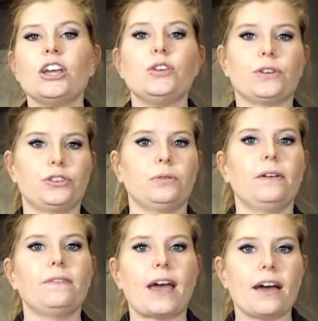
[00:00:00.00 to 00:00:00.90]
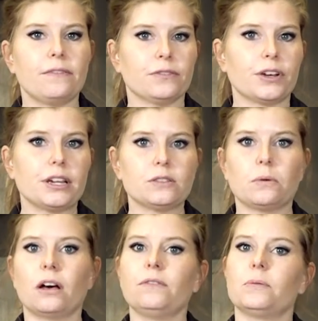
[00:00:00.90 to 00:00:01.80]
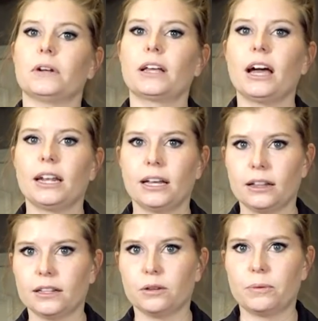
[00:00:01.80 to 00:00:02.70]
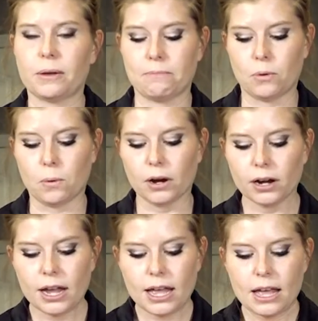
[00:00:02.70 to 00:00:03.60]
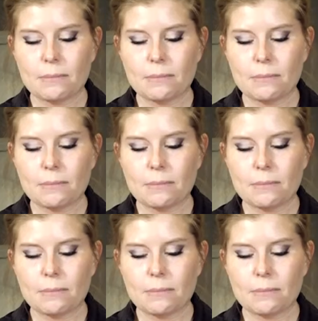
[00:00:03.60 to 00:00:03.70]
You can do it fat-free as well if you want to cut it a little bit more.